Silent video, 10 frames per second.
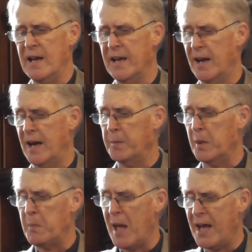And I
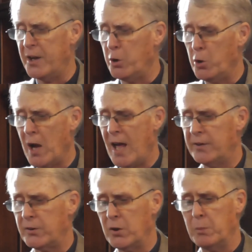am the man who
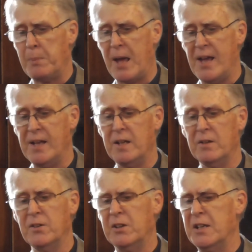has to pay
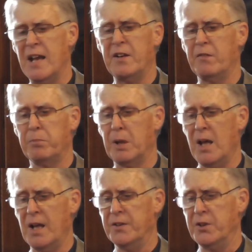his debt of
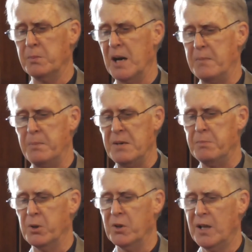blood to my
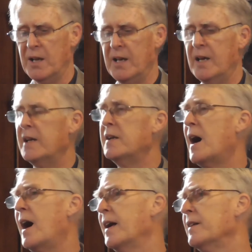people,
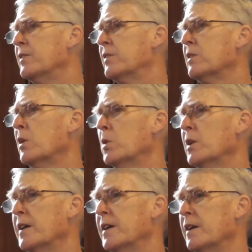dying
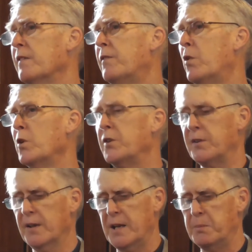slowly in a
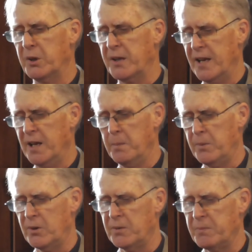forced labor camp.